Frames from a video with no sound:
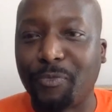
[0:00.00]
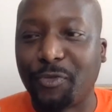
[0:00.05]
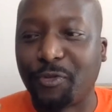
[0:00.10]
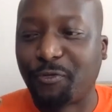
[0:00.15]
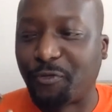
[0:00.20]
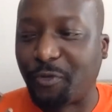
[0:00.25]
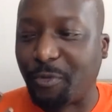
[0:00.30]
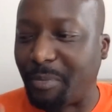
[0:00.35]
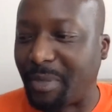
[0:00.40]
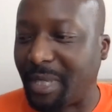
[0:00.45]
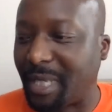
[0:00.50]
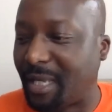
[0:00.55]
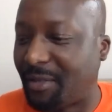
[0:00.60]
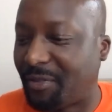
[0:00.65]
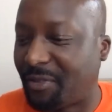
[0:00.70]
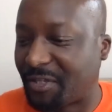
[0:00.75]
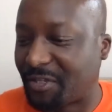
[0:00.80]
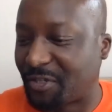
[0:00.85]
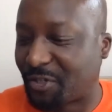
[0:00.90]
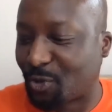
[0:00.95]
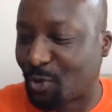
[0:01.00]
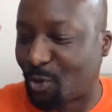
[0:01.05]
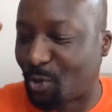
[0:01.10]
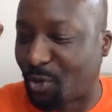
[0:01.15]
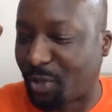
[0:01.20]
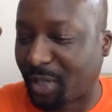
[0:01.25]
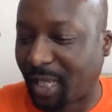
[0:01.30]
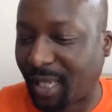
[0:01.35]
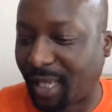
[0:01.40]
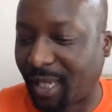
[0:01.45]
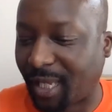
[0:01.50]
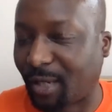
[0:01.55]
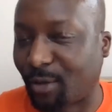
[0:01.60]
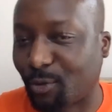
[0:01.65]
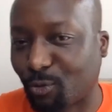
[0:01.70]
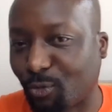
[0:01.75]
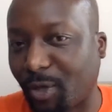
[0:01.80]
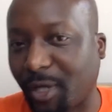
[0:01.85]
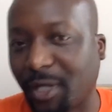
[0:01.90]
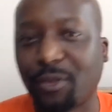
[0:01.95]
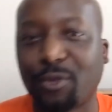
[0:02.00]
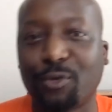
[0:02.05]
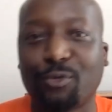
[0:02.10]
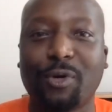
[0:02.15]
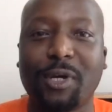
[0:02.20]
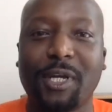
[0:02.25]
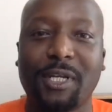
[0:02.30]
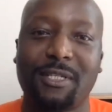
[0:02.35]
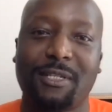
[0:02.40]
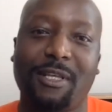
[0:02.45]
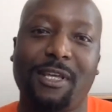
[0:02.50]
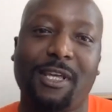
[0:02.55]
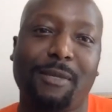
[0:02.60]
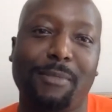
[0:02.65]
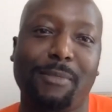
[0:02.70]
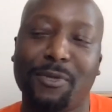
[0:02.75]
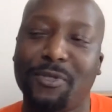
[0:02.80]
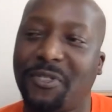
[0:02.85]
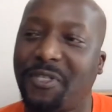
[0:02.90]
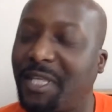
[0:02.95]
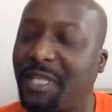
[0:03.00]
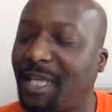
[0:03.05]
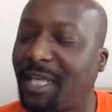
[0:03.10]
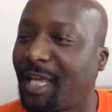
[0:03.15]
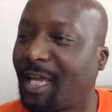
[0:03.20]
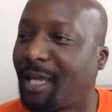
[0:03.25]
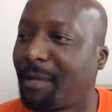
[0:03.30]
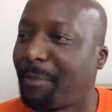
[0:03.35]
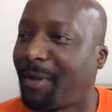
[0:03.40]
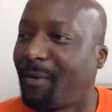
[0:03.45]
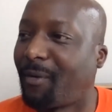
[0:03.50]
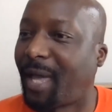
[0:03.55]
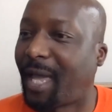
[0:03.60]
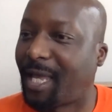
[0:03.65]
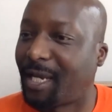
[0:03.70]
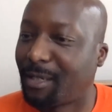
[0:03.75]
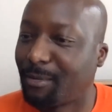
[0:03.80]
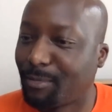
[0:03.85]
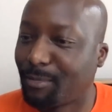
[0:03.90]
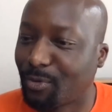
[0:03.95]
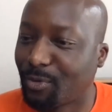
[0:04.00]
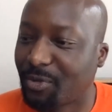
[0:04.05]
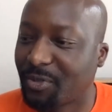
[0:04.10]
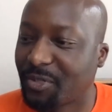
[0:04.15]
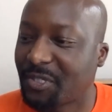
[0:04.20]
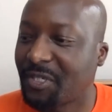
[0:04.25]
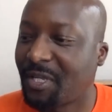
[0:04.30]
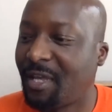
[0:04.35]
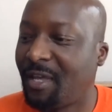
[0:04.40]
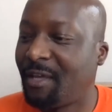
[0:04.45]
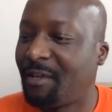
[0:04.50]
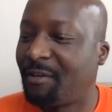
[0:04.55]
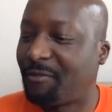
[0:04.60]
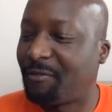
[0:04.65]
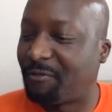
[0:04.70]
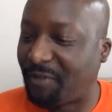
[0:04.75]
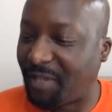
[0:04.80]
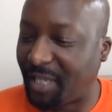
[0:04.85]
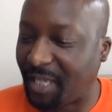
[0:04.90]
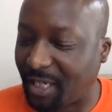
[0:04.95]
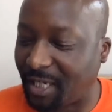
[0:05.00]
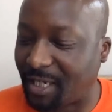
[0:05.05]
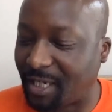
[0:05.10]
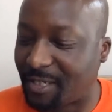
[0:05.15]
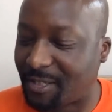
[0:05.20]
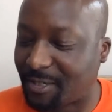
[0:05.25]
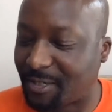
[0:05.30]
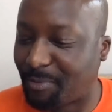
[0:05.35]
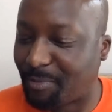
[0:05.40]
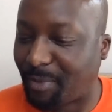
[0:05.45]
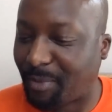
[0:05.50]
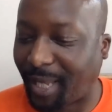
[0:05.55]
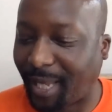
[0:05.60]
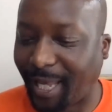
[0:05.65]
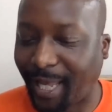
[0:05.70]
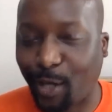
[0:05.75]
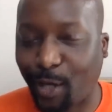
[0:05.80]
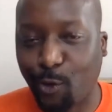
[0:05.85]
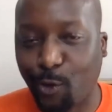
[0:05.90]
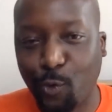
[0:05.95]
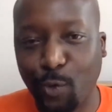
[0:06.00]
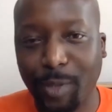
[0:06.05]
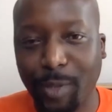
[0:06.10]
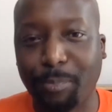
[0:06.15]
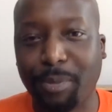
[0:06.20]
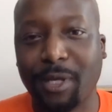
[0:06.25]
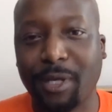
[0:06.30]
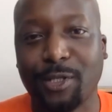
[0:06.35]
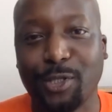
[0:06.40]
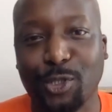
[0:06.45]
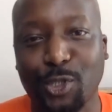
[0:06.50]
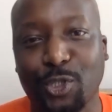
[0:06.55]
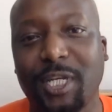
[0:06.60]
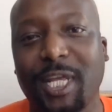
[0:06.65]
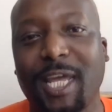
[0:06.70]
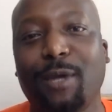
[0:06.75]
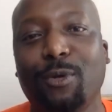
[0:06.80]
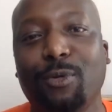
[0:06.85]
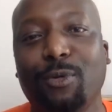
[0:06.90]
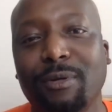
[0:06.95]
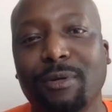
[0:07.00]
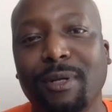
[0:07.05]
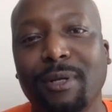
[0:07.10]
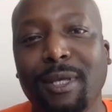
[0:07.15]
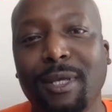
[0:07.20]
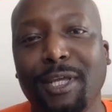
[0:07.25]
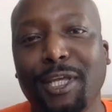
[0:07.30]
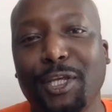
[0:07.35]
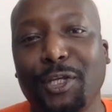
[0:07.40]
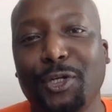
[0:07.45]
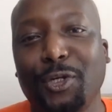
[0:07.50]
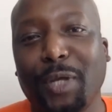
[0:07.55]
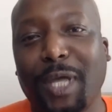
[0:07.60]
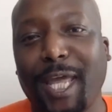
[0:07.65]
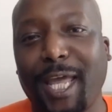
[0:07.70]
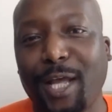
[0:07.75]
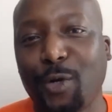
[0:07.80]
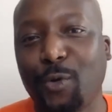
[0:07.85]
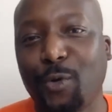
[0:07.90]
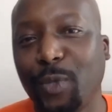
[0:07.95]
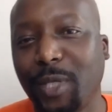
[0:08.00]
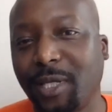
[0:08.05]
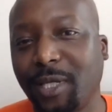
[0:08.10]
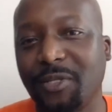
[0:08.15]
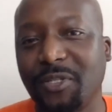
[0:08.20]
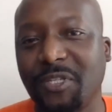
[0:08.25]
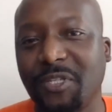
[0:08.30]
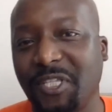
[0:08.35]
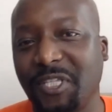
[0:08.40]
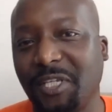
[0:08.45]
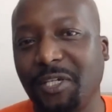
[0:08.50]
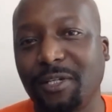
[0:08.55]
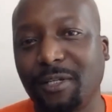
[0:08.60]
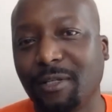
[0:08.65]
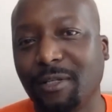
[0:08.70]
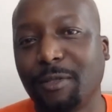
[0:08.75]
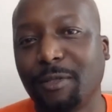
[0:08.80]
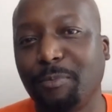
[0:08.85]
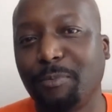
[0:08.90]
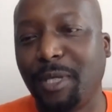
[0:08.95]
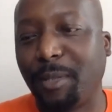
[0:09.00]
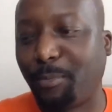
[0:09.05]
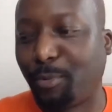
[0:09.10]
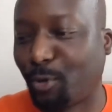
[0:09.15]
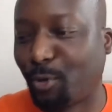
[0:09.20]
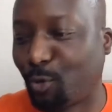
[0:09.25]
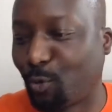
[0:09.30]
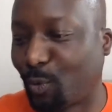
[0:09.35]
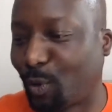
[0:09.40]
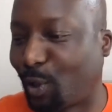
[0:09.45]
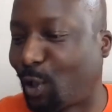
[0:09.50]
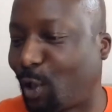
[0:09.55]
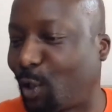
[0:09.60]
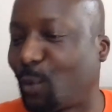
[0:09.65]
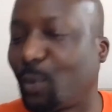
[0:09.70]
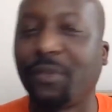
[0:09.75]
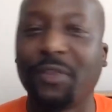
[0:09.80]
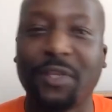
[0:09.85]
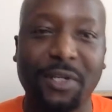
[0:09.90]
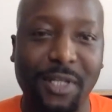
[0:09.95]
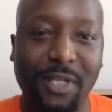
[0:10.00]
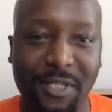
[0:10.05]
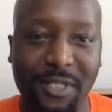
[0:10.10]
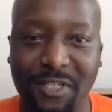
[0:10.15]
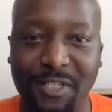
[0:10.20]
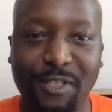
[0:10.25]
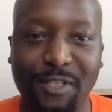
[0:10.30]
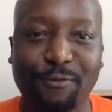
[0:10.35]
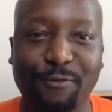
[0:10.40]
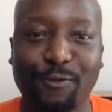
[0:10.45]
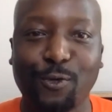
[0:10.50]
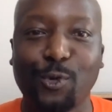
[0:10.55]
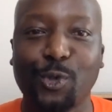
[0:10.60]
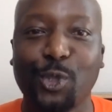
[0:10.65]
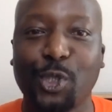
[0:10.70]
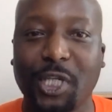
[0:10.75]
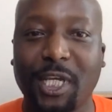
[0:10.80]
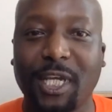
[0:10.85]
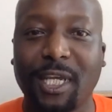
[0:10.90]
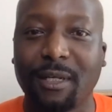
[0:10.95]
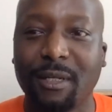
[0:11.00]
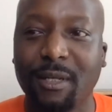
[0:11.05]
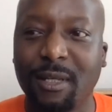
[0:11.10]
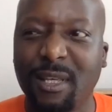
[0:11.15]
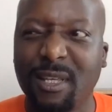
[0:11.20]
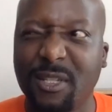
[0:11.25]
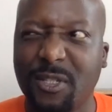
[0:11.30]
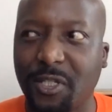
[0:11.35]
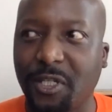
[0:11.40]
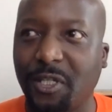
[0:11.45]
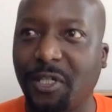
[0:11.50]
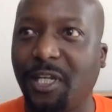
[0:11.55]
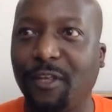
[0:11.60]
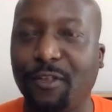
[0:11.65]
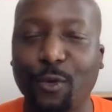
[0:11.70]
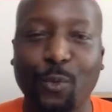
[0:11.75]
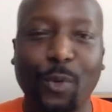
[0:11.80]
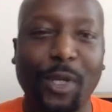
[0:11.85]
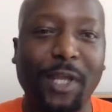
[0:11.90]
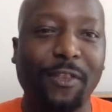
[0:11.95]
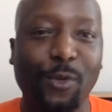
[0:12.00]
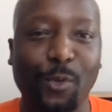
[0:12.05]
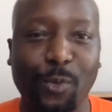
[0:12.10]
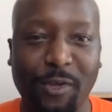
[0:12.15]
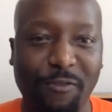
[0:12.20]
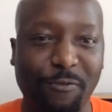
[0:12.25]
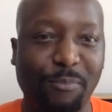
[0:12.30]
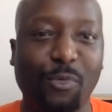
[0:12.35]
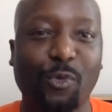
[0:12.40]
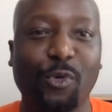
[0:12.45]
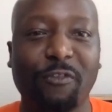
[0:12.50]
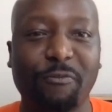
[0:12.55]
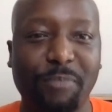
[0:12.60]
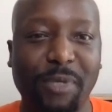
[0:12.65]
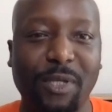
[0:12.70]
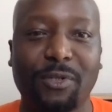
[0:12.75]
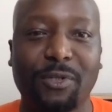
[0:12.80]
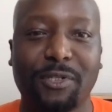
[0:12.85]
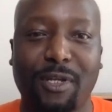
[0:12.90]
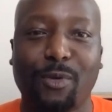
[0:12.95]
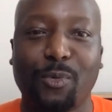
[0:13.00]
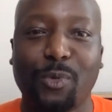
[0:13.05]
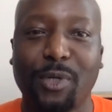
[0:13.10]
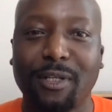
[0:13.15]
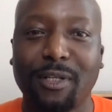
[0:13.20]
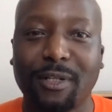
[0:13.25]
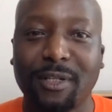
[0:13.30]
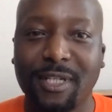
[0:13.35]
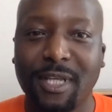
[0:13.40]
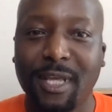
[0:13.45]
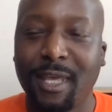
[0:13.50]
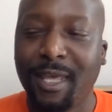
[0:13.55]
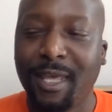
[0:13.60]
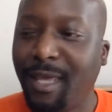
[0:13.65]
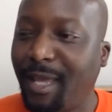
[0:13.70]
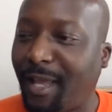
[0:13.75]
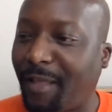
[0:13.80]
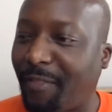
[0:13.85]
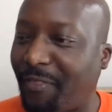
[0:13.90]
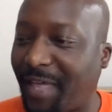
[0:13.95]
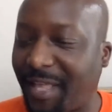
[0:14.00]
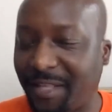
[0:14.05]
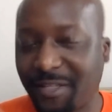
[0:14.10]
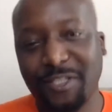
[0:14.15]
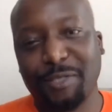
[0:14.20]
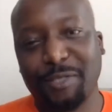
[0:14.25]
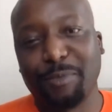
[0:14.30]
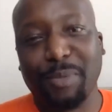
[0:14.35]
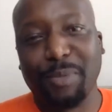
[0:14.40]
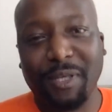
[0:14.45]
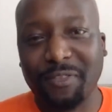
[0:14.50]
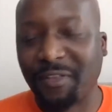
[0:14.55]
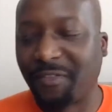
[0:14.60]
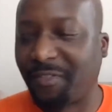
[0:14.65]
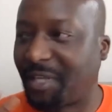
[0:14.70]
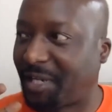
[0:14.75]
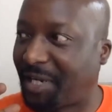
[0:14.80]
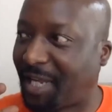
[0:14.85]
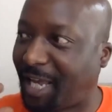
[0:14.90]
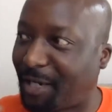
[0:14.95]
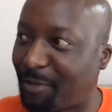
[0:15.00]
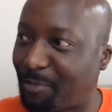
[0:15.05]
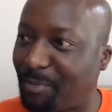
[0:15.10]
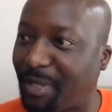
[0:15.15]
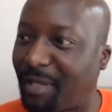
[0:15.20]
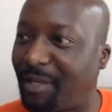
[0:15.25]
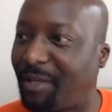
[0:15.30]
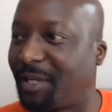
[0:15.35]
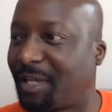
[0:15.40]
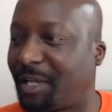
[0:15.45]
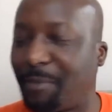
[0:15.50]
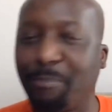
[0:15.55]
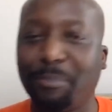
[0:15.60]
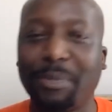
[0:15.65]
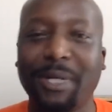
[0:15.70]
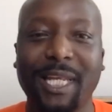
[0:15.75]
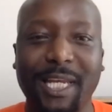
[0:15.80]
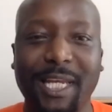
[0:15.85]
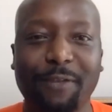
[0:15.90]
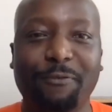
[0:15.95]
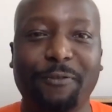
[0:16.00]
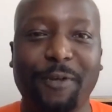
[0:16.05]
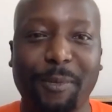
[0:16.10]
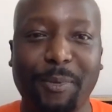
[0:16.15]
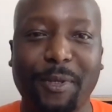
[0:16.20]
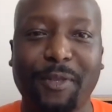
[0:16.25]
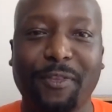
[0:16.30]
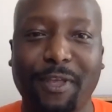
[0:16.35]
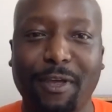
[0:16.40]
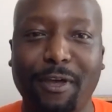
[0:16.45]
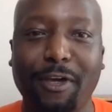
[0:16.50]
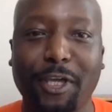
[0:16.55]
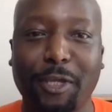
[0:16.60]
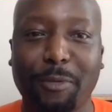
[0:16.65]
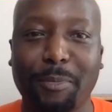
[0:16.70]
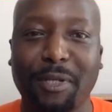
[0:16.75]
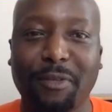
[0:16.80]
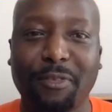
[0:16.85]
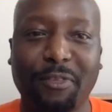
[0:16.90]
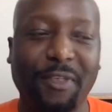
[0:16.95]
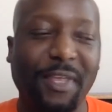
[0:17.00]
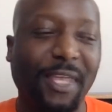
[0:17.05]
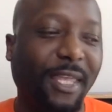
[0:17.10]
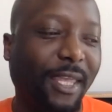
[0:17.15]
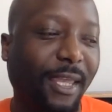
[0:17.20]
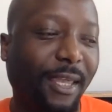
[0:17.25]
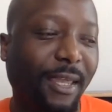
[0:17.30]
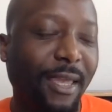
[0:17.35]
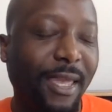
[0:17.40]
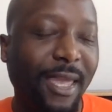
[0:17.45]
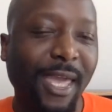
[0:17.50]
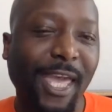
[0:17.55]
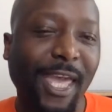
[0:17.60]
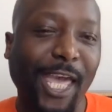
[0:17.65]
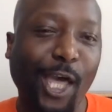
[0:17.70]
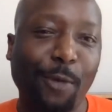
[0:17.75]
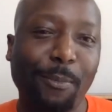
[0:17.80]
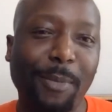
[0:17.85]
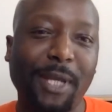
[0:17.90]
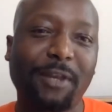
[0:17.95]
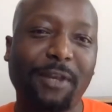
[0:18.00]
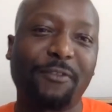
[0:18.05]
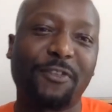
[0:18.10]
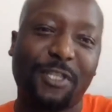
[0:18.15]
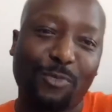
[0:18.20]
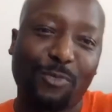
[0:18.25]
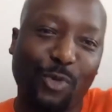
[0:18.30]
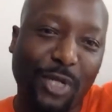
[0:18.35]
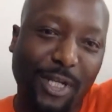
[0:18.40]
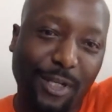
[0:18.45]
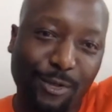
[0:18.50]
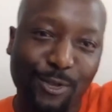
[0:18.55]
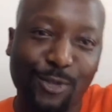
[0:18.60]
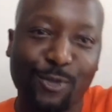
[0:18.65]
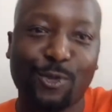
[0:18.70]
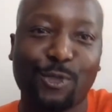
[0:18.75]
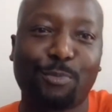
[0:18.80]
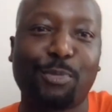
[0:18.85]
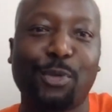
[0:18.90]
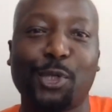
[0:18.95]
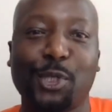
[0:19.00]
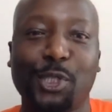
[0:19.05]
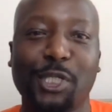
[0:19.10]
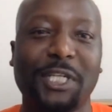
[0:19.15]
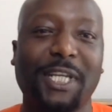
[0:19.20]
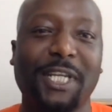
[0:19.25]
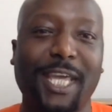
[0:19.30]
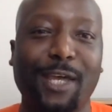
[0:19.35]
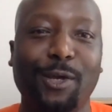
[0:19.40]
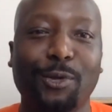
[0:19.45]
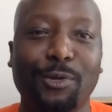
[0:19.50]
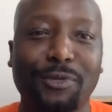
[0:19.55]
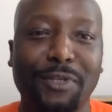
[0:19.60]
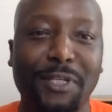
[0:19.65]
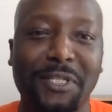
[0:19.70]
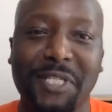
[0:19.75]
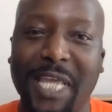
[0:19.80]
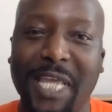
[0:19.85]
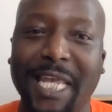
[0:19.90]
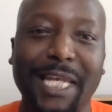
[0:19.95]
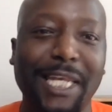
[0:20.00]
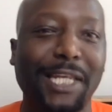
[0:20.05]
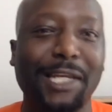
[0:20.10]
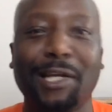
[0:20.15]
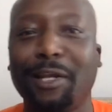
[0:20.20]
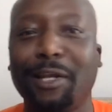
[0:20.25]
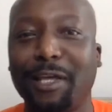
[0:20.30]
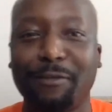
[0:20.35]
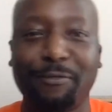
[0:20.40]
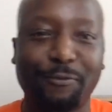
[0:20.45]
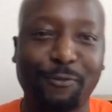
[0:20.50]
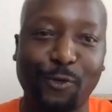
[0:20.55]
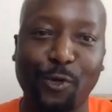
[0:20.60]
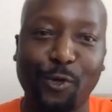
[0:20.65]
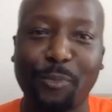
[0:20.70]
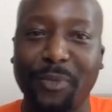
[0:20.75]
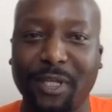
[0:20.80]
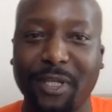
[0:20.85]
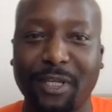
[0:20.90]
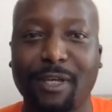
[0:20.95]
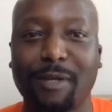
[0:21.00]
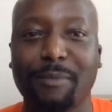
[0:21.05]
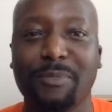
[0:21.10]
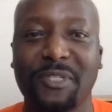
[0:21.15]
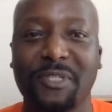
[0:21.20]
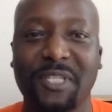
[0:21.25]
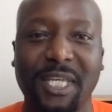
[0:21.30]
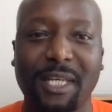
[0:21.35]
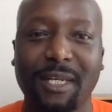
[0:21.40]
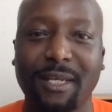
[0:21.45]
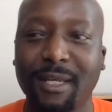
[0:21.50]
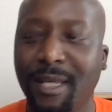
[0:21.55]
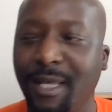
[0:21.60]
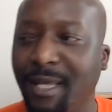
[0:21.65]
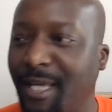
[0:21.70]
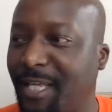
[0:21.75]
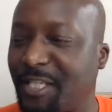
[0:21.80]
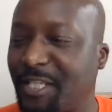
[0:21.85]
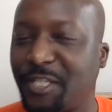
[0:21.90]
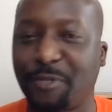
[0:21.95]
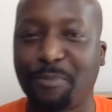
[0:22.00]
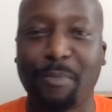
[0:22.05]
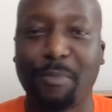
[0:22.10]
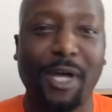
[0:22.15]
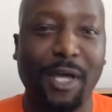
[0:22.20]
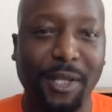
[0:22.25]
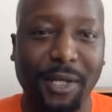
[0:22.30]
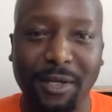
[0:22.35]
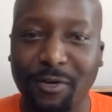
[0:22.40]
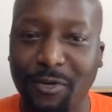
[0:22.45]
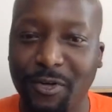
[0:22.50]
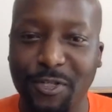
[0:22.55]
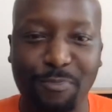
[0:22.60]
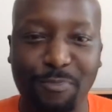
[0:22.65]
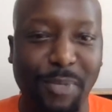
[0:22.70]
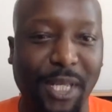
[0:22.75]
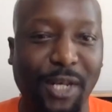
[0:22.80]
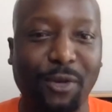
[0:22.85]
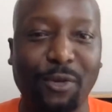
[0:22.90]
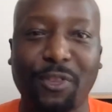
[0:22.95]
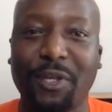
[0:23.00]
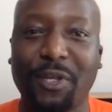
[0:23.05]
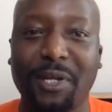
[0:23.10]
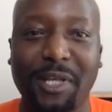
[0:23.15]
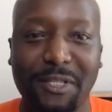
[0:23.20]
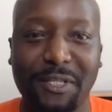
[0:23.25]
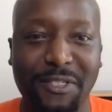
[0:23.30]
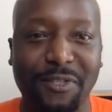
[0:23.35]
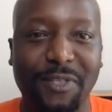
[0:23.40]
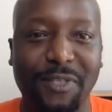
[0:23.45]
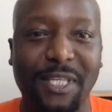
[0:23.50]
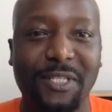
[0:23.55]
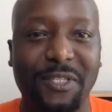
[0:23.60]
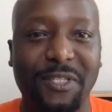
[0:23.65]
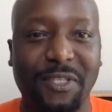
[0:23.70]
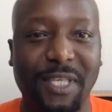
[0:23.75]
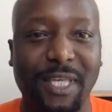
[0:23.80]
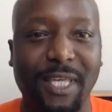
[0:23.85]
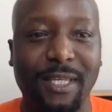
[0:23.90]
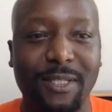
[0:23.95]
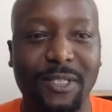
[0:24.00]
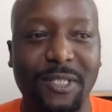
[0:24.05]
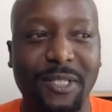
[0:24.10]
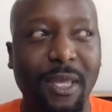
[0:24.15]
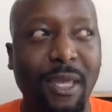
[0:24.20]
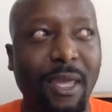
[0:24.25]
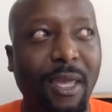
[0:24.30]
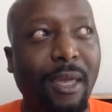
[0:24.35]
For me, this talk hit right at the right time. I was thinking about animals, veganism, how we punch down, how we consider the people who are lower than us in the food chain, certainly in the way that we've built our world. And that's the bit that then had me completely flipping the argument and thinking, how about if someone else was pushing down? This alien life form that comes in, is smarter, is better than us at these things.